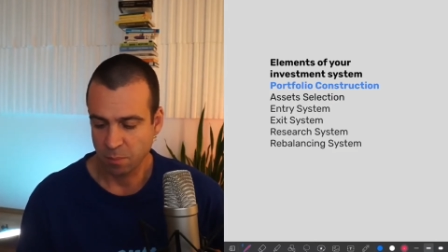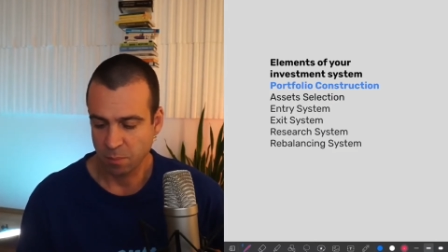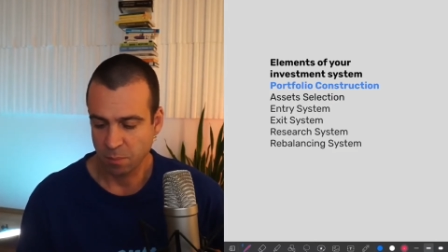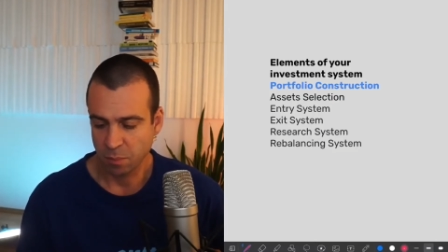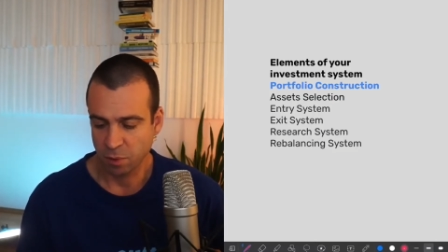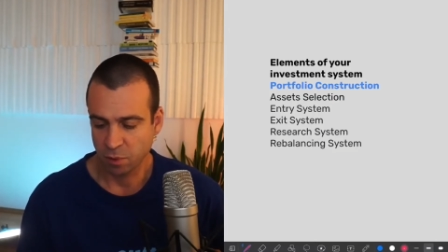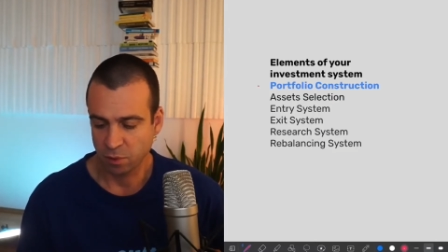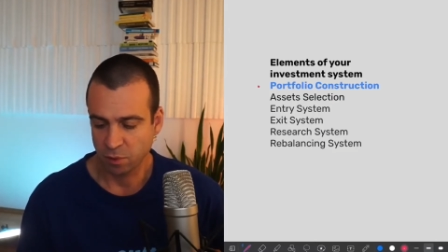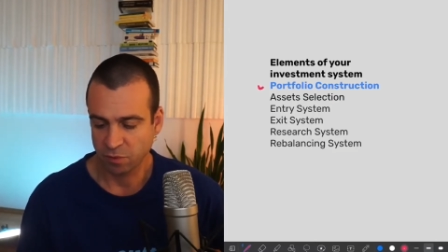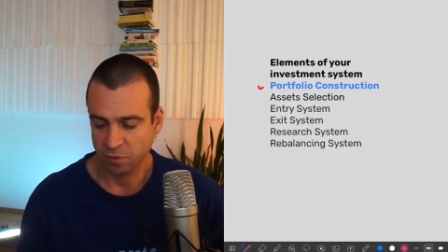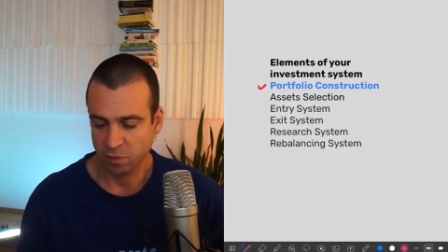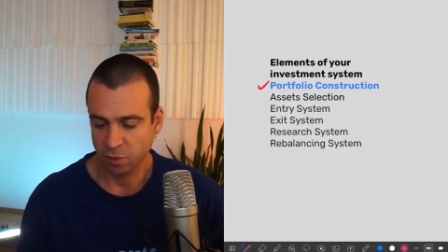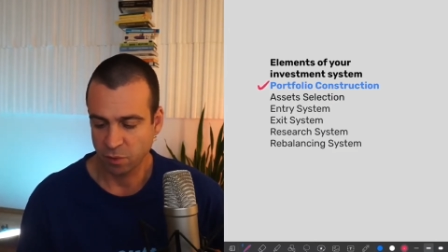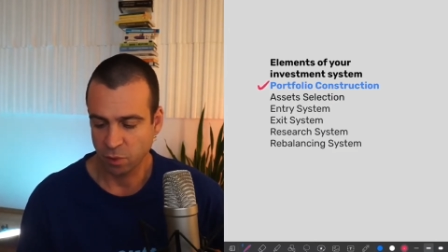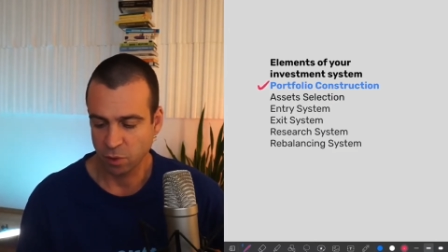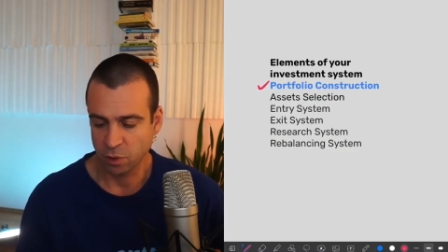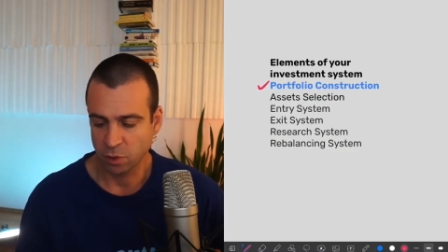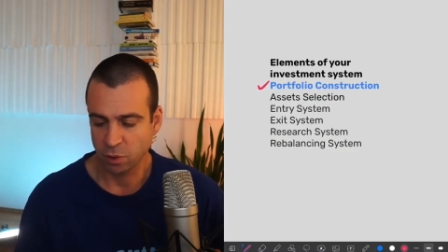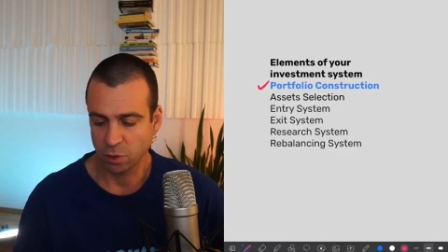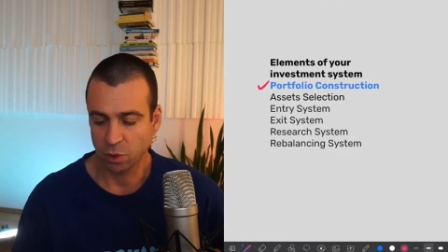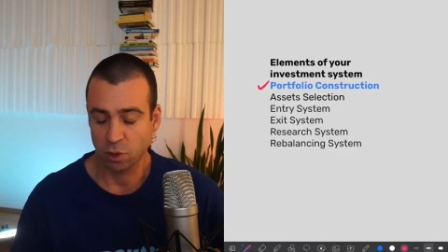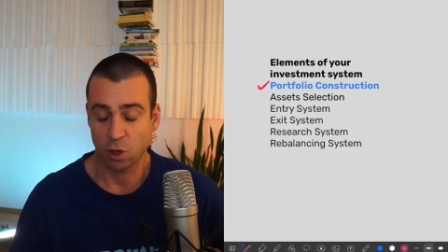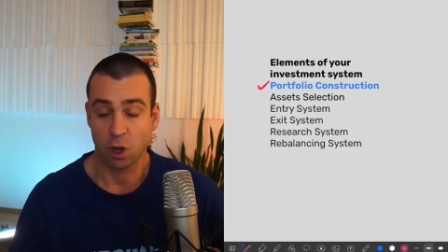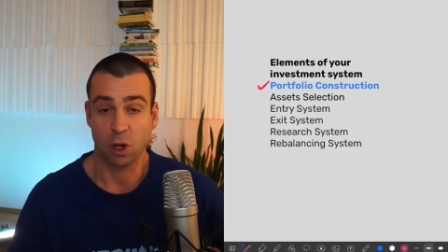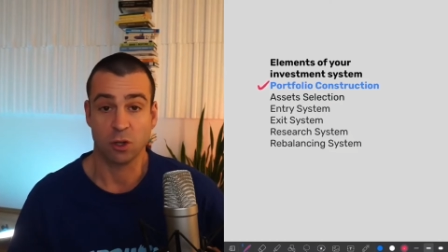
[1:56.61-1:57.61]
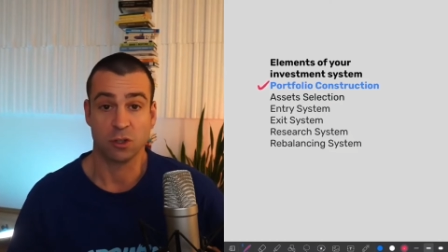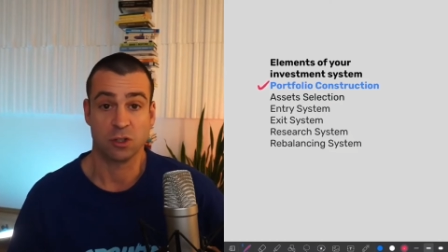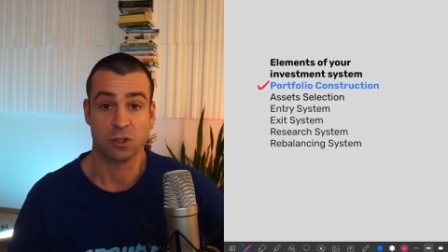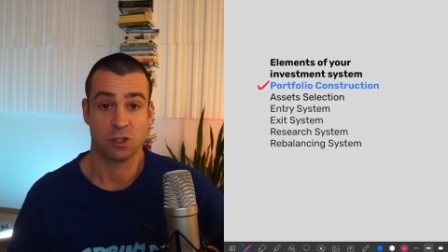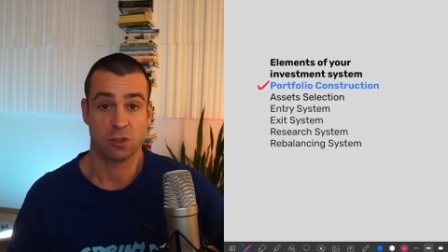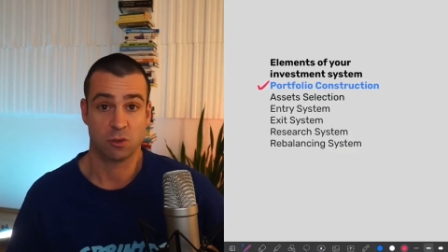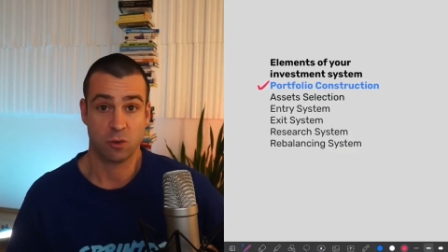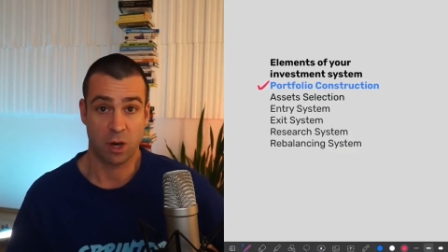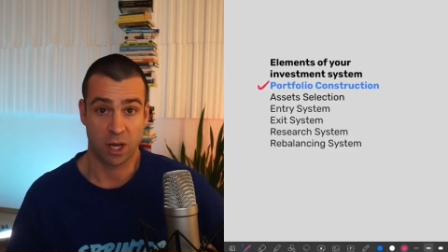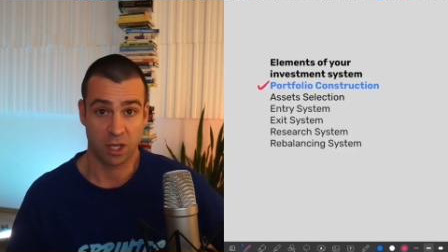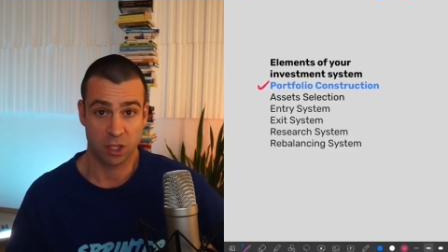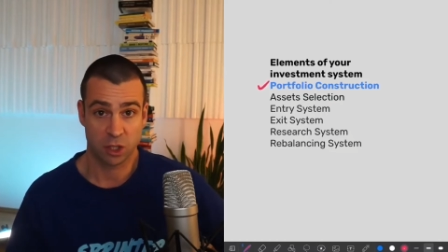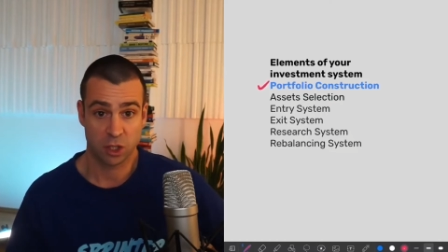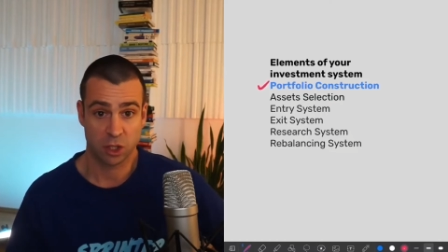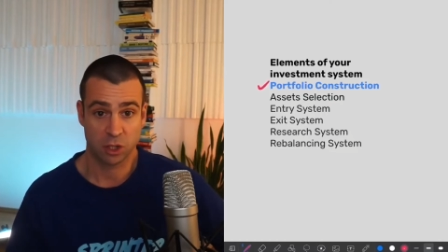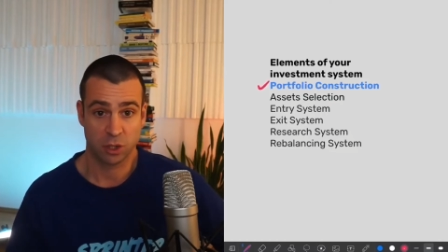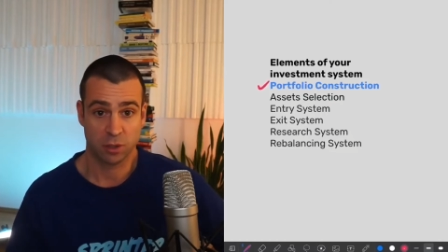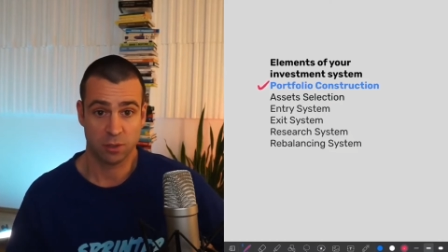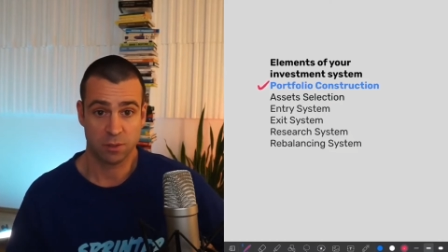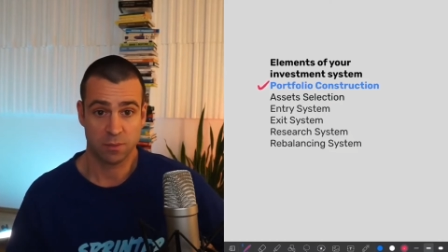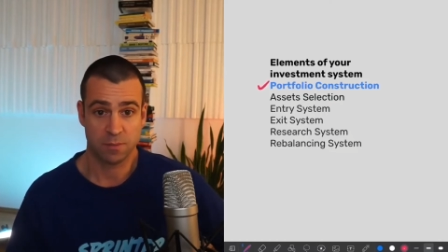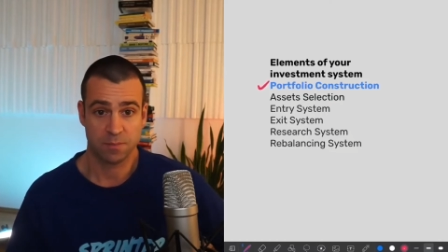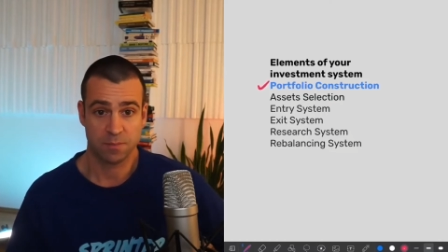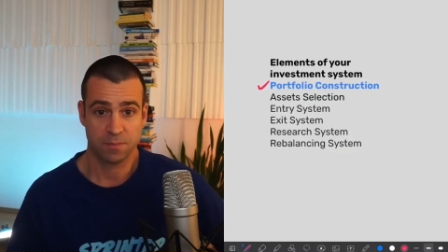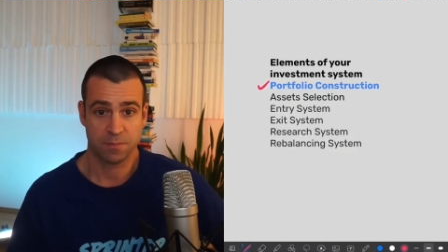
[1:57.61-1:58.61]
portfolio
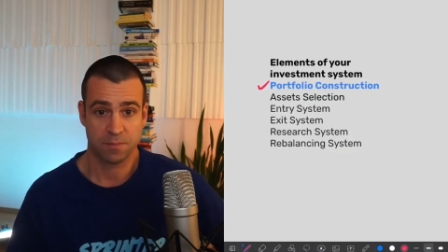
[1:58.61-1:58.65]
construction,